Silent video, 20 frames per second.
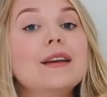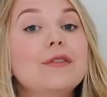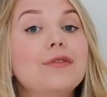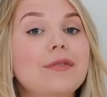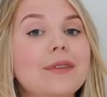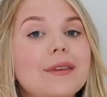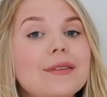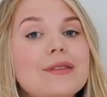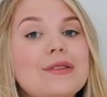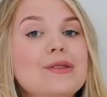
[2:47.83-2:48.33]
and it
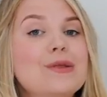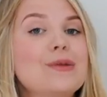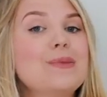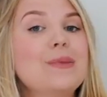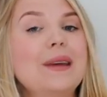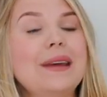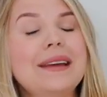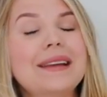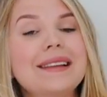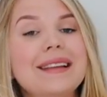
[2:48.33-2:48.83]
feels to
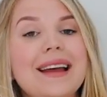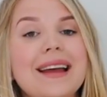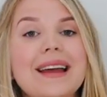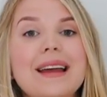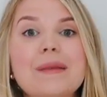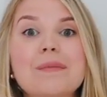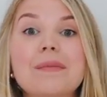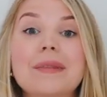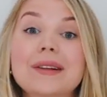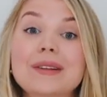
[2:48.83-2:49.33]
me
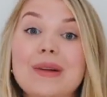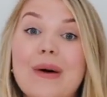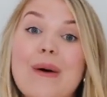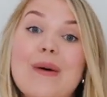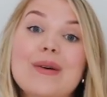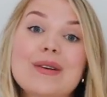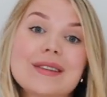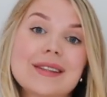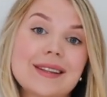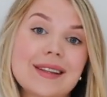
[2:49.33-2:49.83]
like it
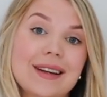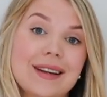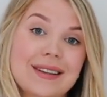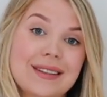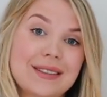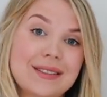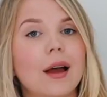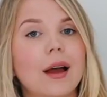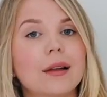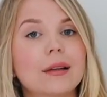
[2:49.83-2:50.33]
belongs
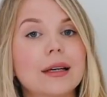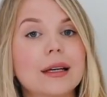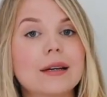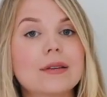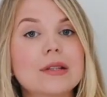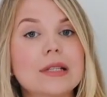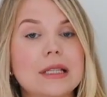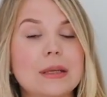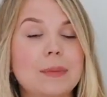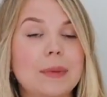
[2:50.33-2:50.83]
there. A
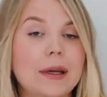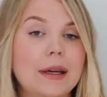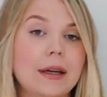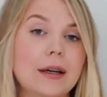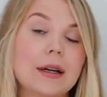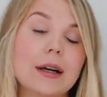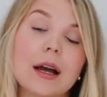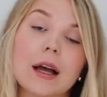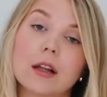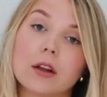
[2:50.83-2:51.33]
little tip
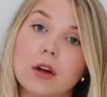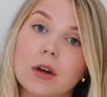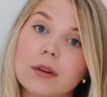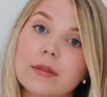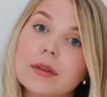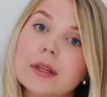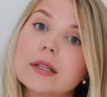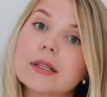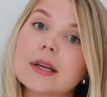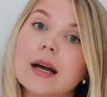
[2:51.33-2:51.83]
here: a lot
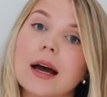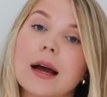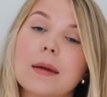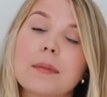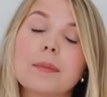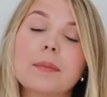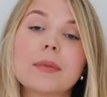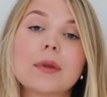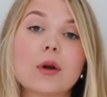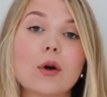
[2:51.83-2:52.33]
of the
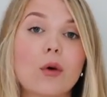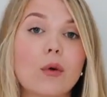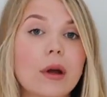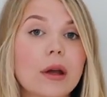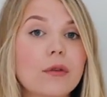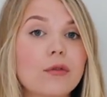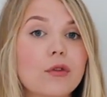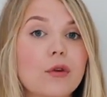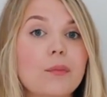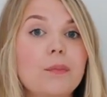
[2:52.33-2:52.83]
time,
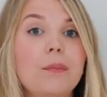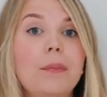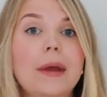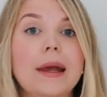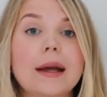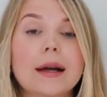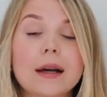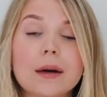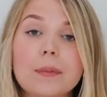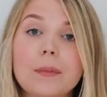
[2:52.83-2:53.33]
going for
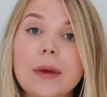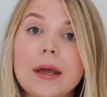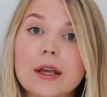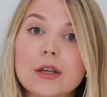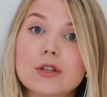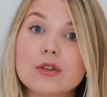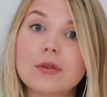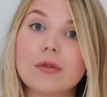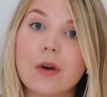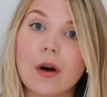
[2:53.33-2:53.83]
bigger
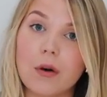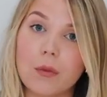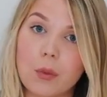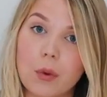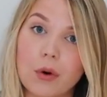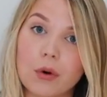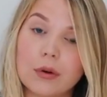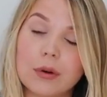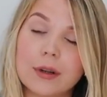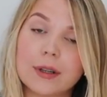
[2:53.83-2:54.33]
piece of
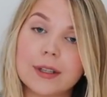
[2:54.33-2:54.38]
wall